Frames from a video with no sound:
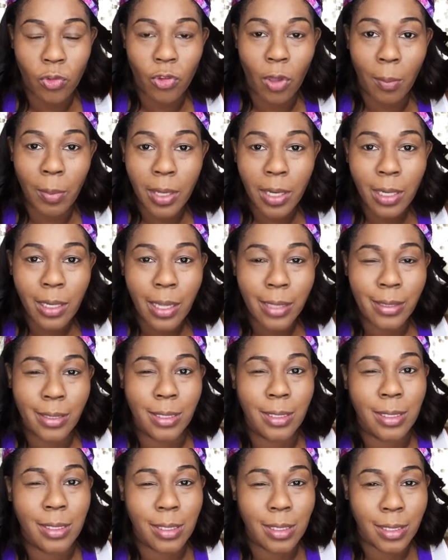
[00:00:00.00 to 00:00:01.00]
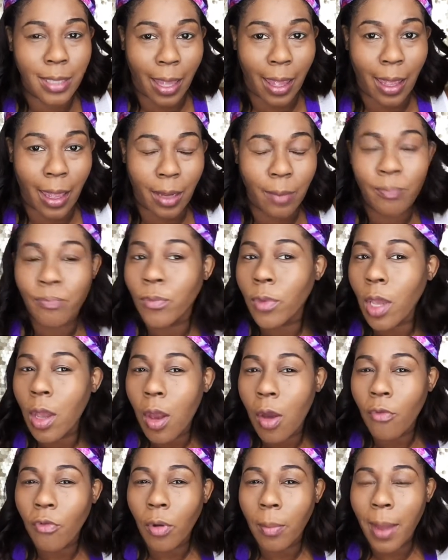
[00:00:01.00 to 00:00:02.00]
So I'm gonna let this stand
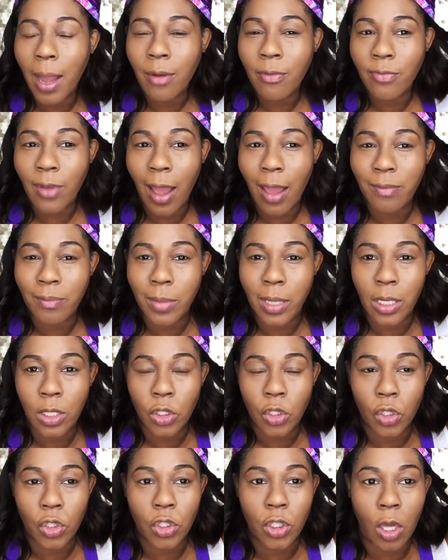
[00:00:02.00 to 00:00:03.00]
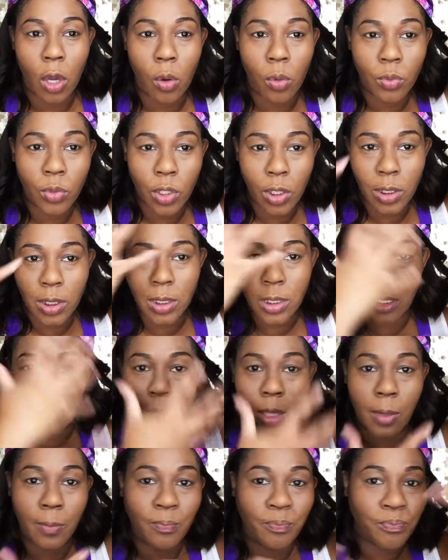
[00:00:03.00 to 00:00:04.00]
for about 5 minutes or so, just
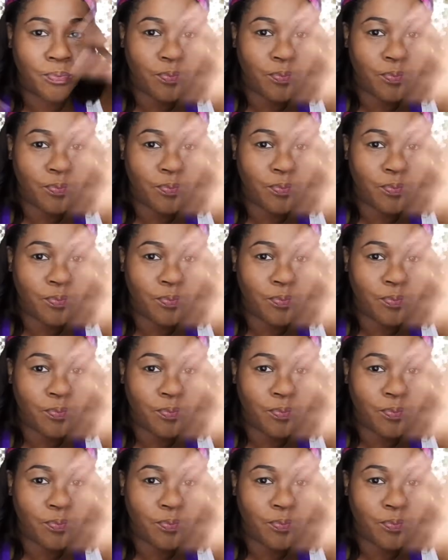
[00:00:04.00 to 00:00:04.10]
to